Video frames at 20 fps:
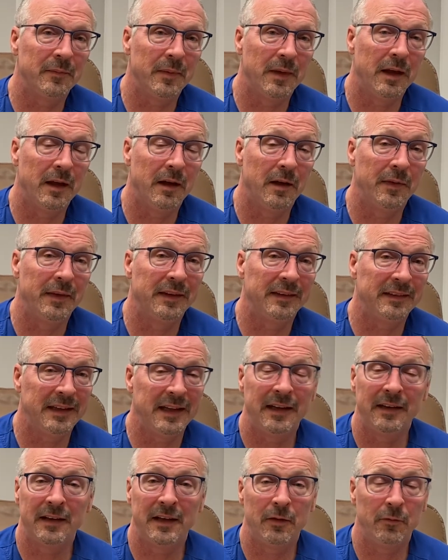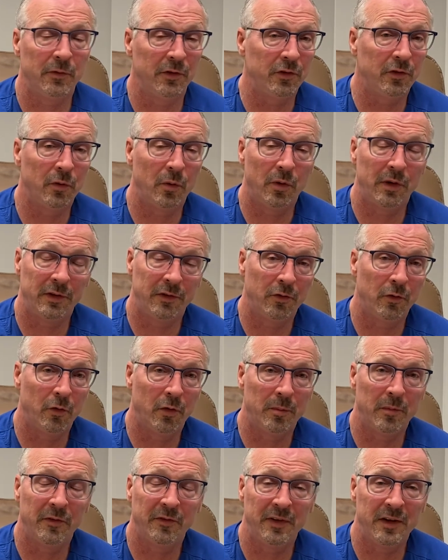the skin can restore its
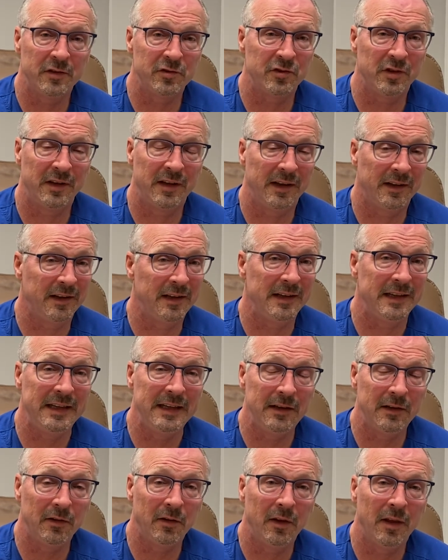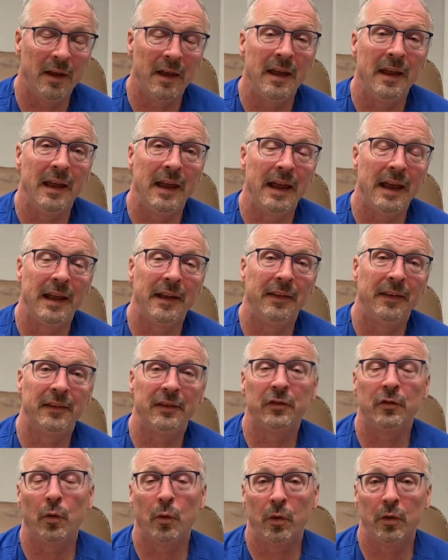normal function and can heal, and the
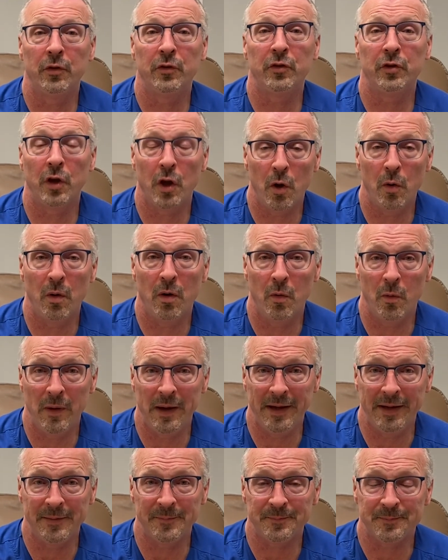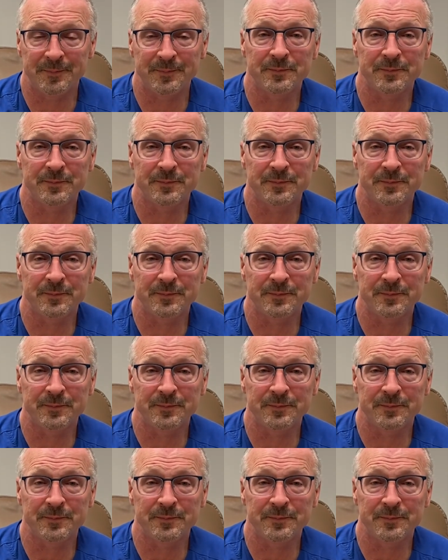sores go away.